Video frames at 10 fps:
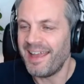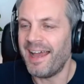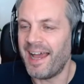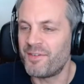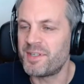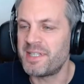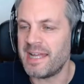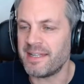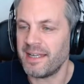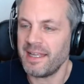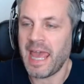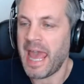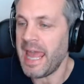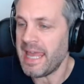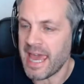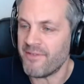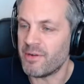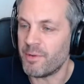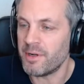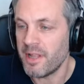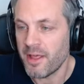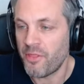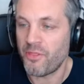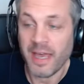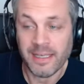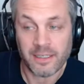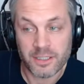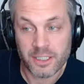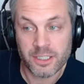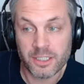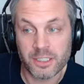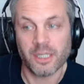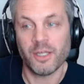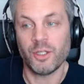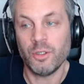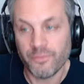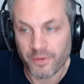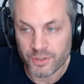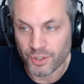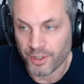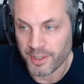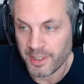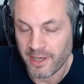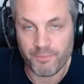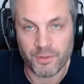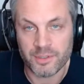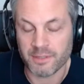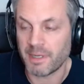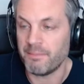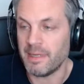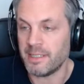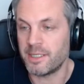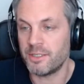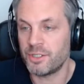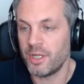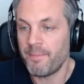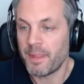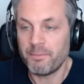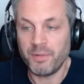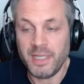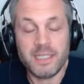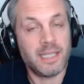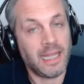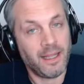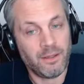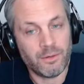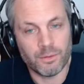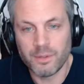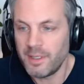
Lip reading: I've said, hey, everyone, thanks you for joining. I've put in my message. Please say hello.